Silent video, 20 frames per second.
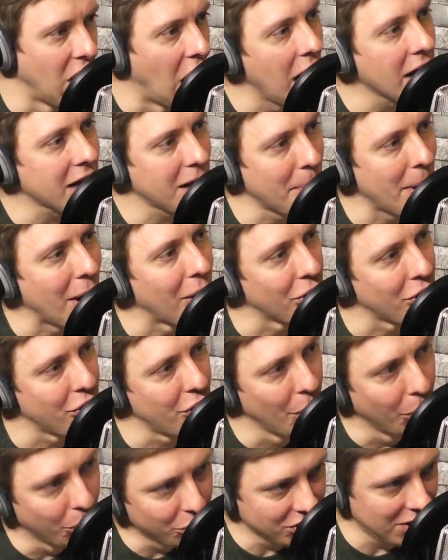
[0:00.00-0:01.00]
talk about
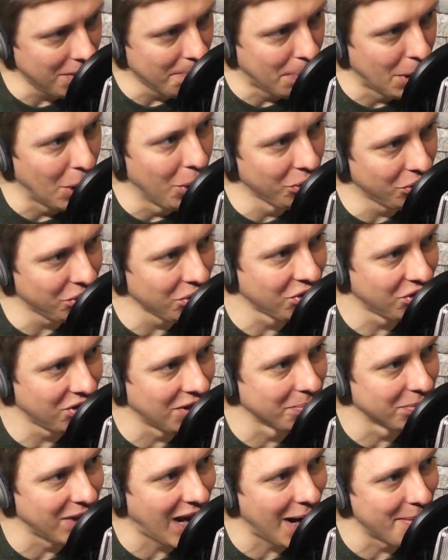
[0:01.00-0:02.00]
those composers
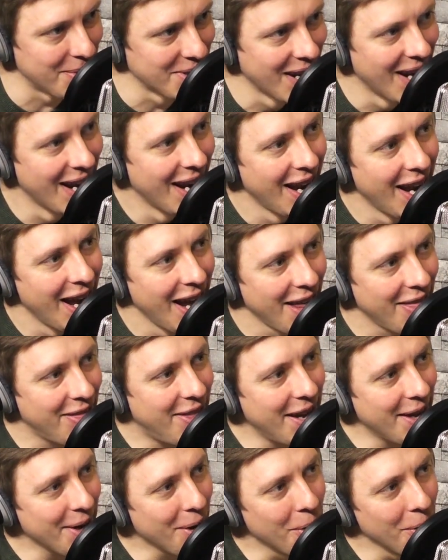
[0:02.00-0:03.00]
sometimes, sure,
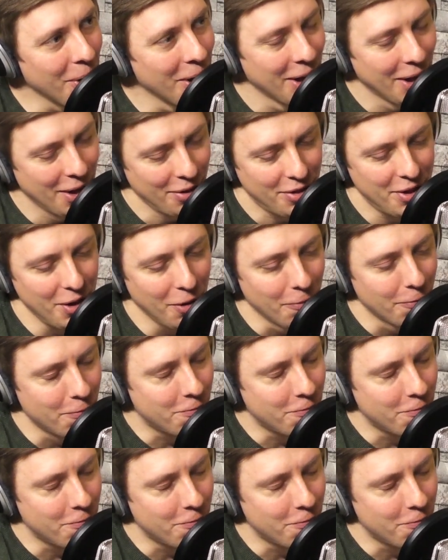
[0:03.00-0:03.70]
they'll they'll